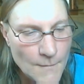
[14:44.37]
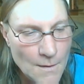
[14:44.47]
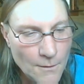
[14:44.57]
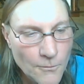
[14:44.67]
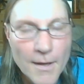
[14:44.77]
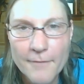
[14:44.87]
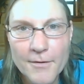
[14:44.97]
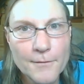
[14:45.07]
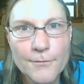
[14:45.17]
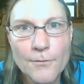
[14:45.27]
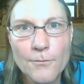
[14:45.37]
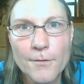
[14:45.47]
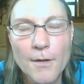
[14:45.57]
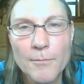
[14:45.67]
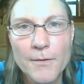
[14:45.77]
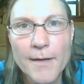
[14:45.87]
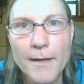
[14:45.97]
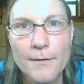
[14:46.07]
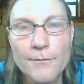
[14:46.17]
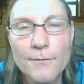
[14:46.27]
"I will have it in the store in a couple of
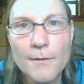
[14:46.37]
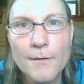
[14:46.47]
days."